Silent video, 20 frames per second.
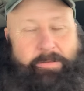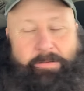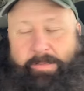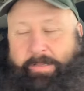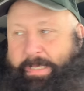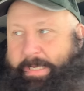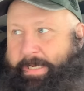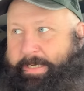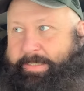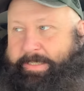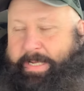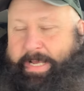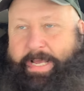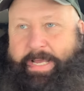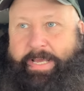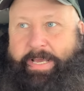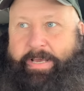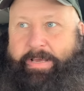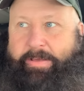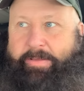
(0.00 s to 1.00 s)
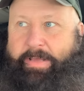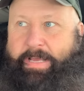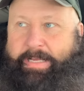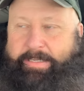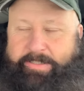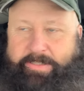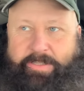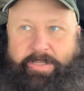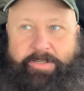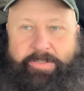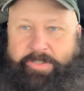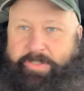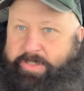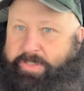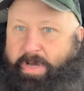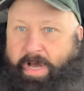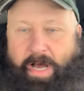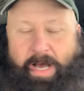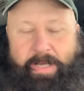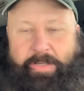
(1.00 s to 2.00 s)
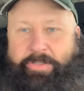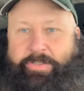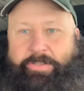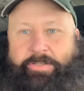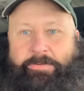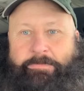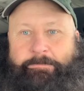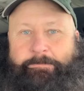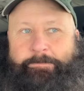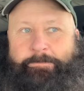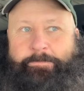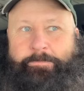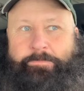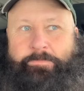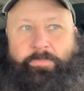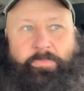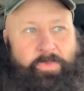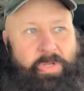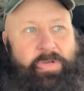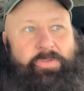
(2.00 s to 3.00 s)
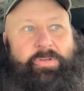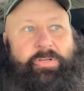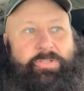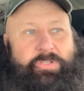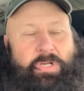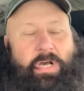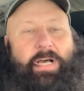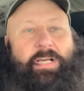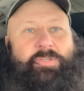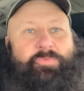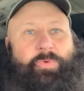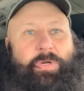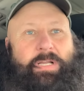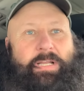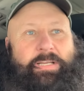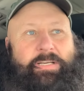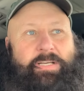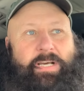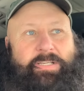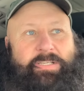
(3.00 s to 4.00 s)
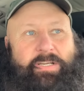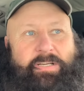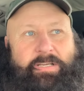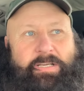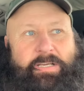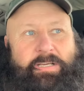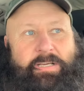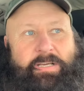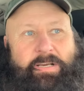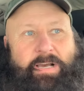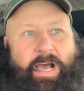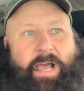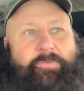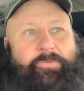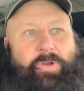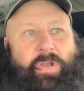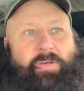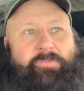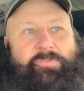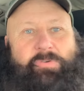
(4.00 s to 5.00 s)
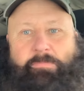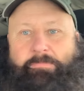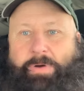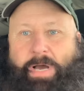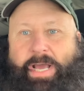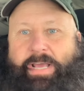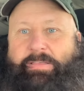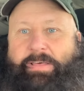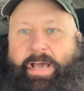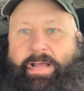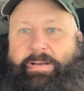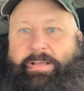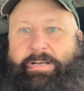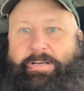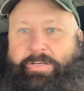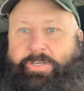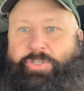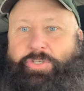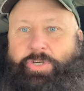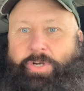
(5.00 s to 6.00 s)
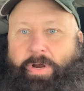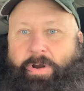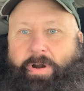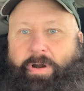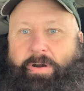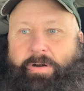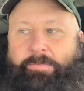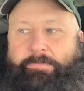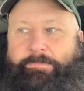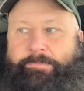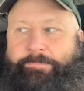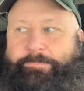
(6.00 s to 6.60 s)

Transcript: Like I say, it's the sauce. The sauce really does it. I would love to buy that in a jar.